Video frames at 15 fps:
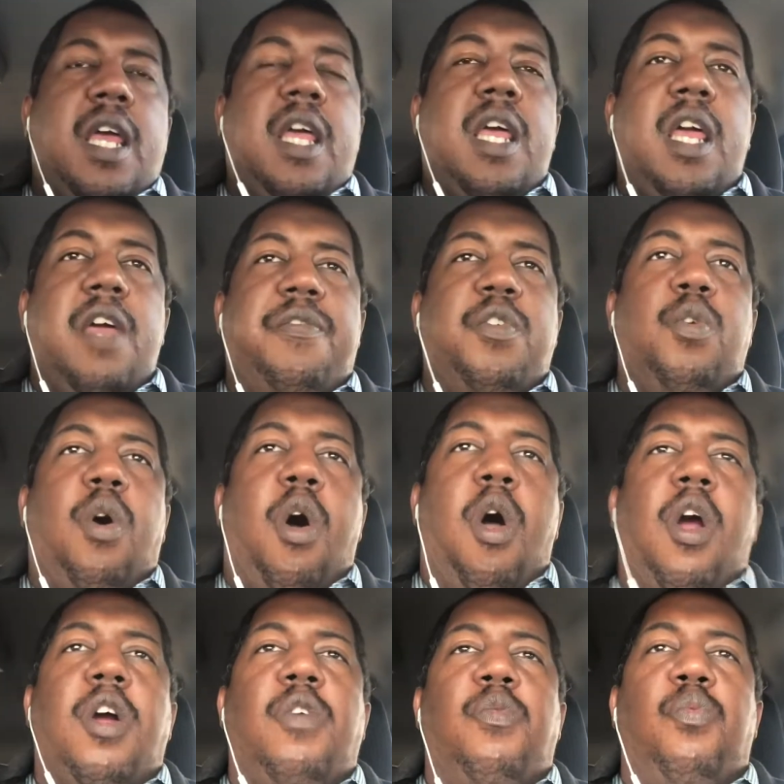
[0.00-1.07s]
if you
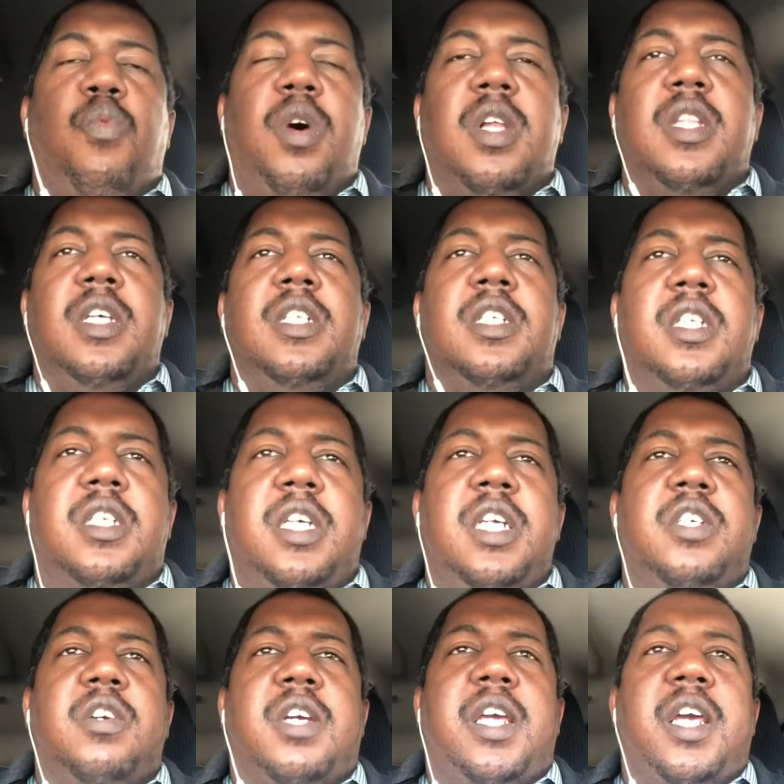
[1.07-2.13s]
aren't willing to teach
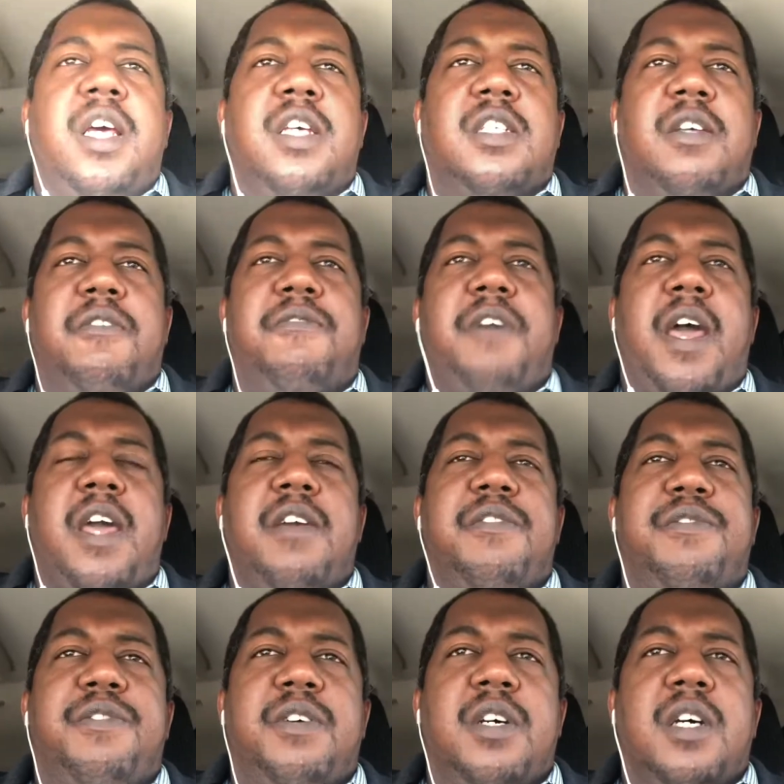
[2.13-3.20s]
your kids the
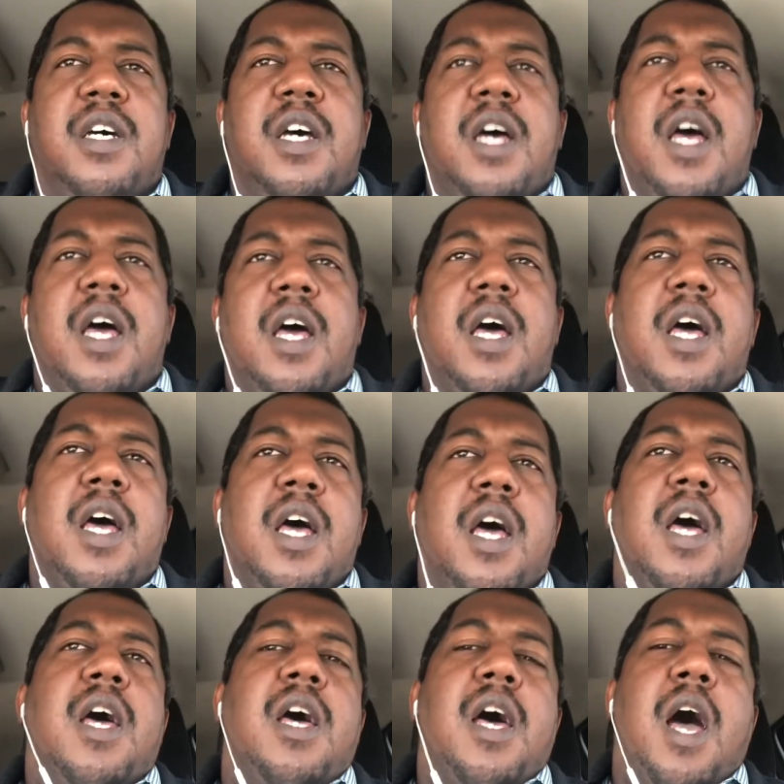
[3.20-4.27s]
faith,
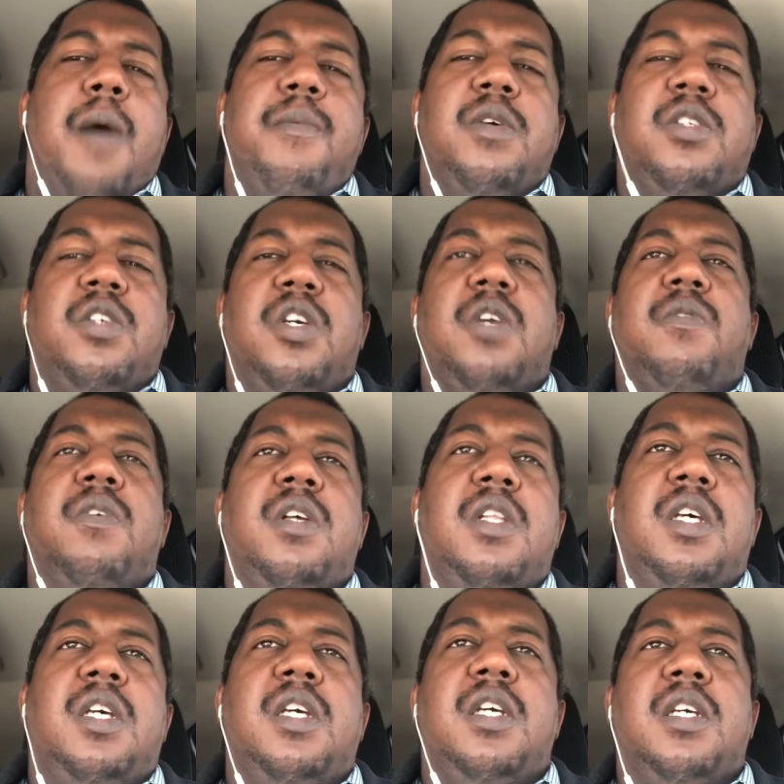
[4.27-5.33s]
how much faith
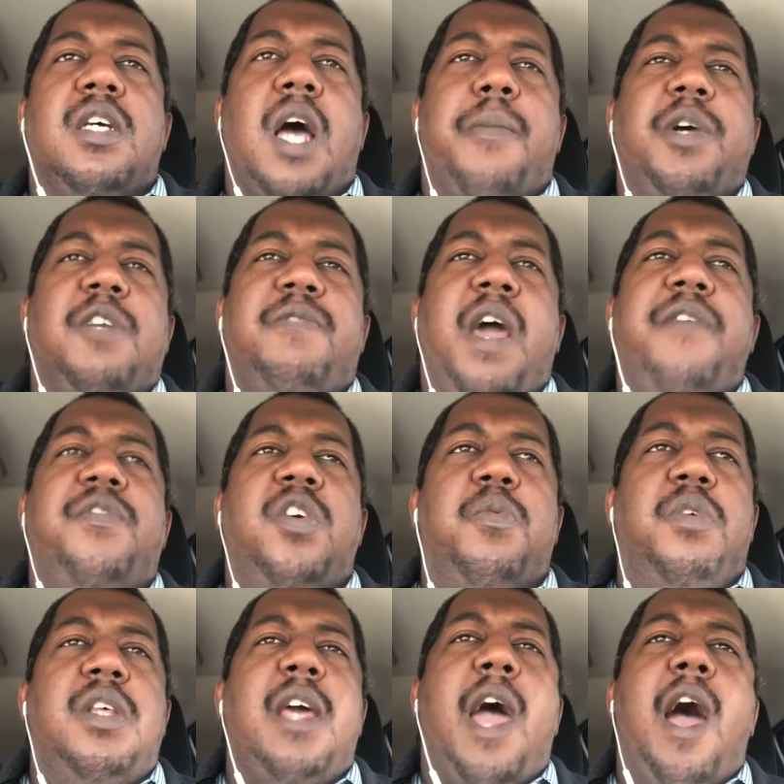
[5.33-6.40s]
do you
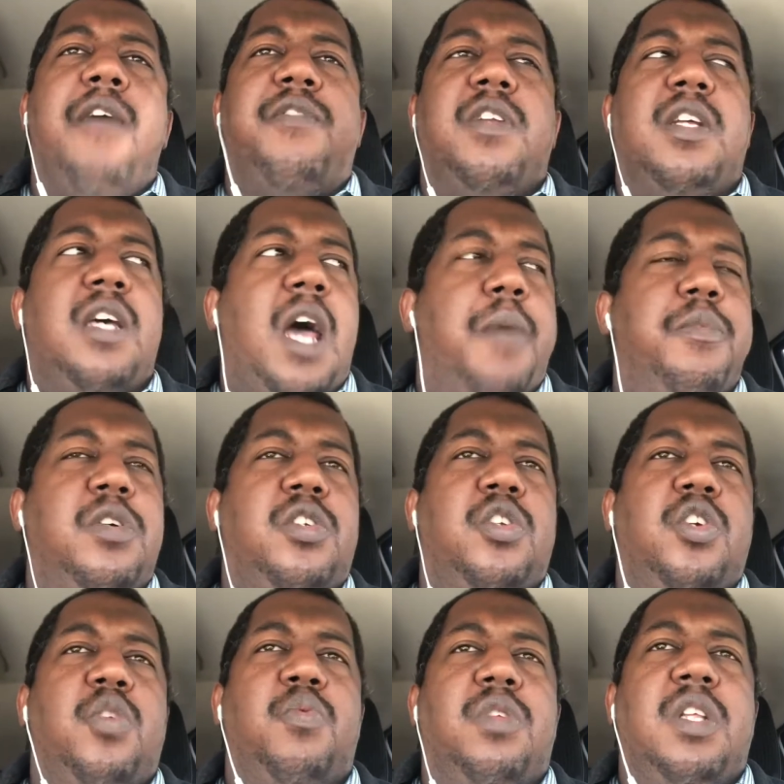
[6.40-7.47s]
really have in it? How much do
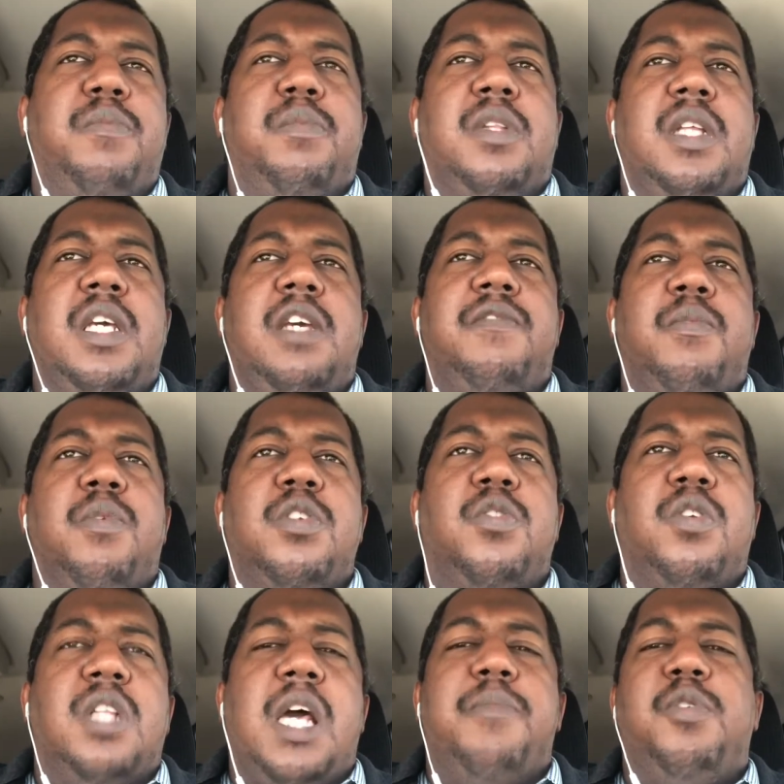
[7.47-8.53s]
you really believe in what you
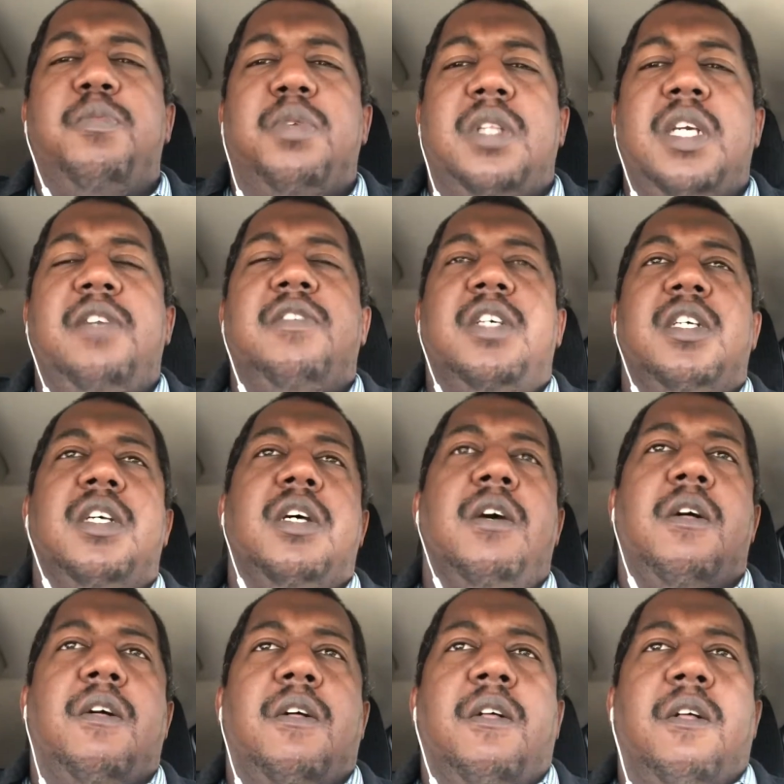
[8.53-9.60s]
claim you believe in?
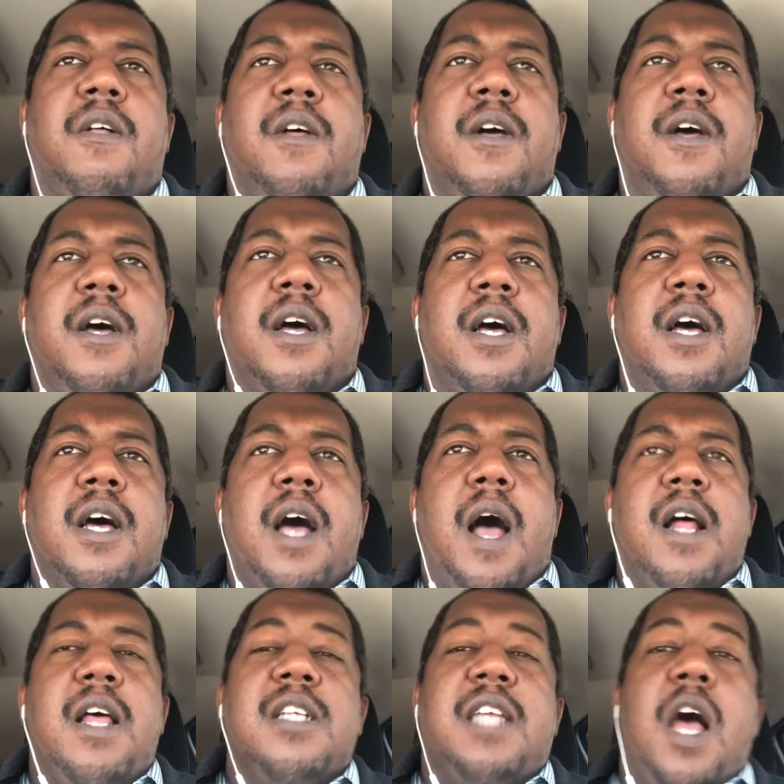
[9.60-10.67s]

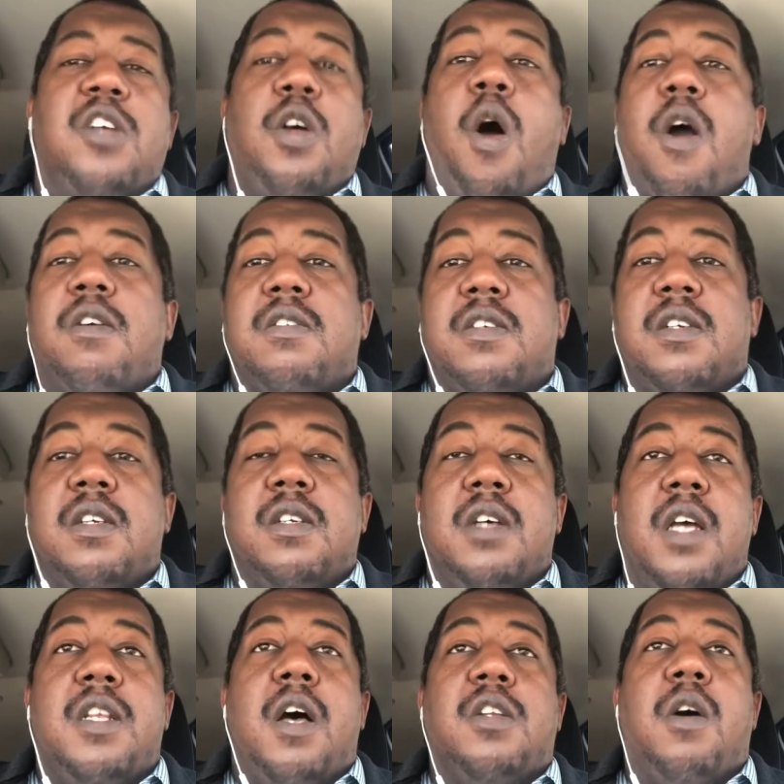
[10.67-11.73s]
That sounds harsh.
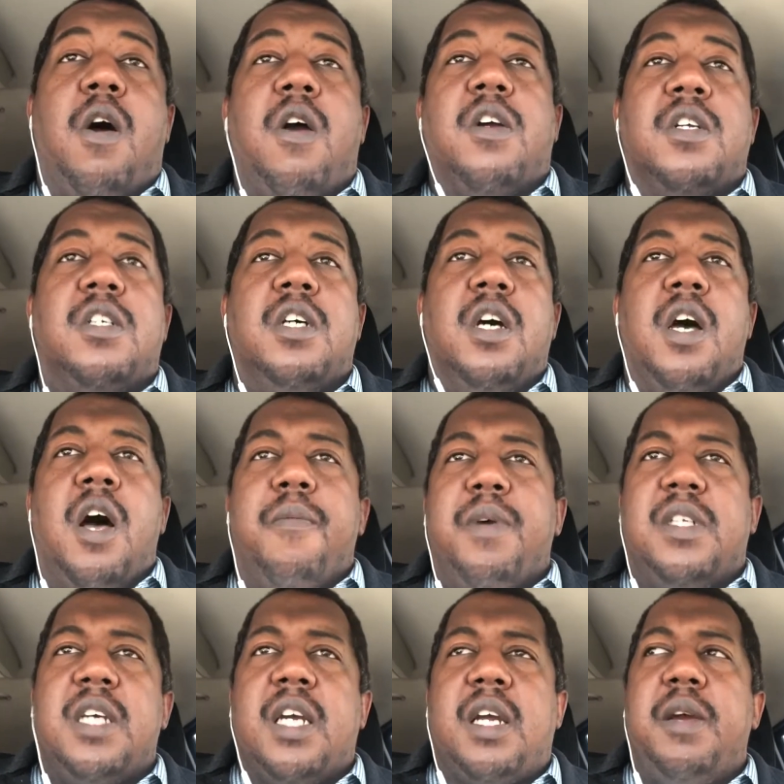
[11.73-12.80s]
But
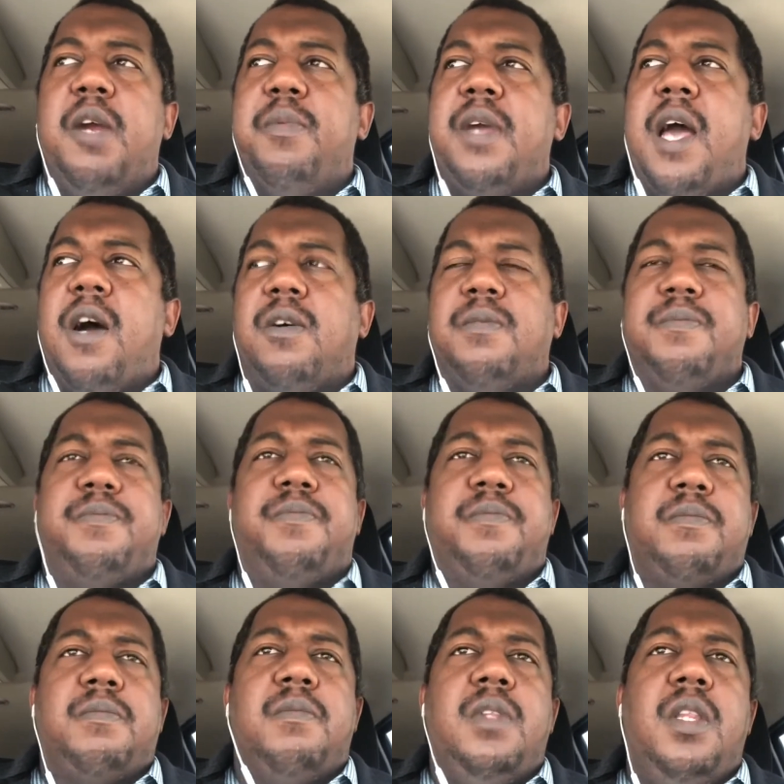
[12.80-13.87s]
hear me out.
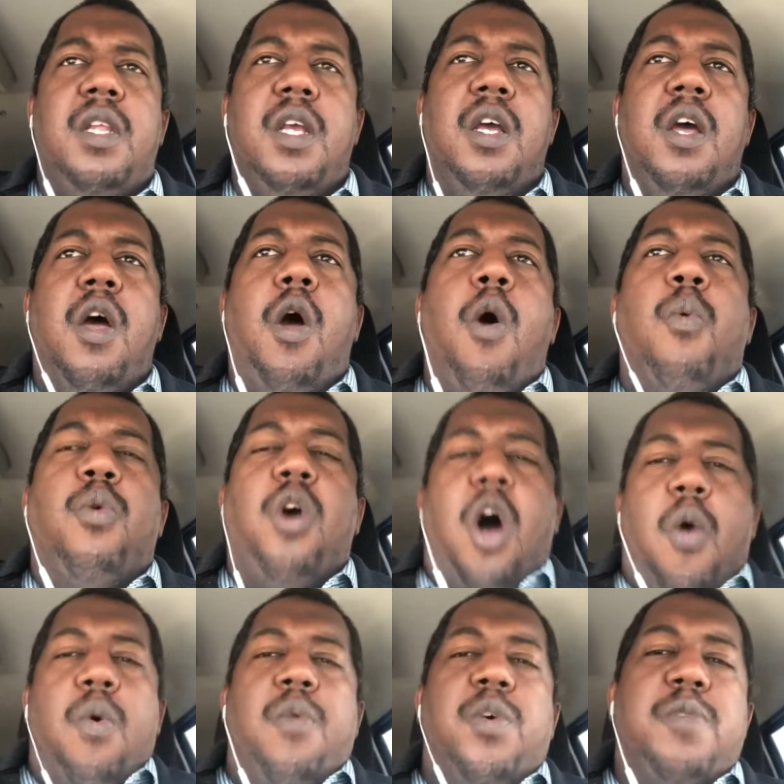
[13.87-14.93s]
We
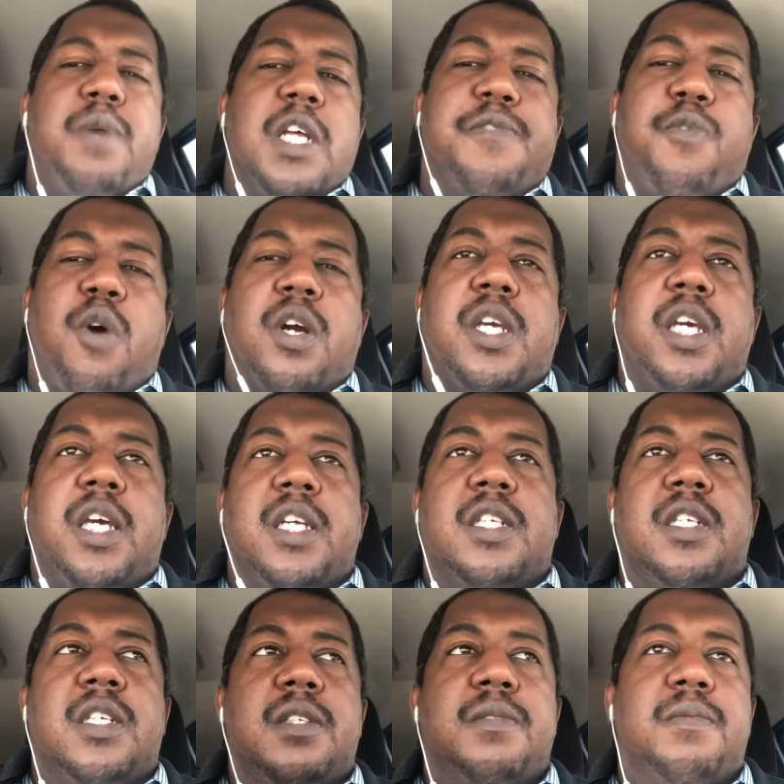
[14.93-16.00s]
all want what's best for our kids.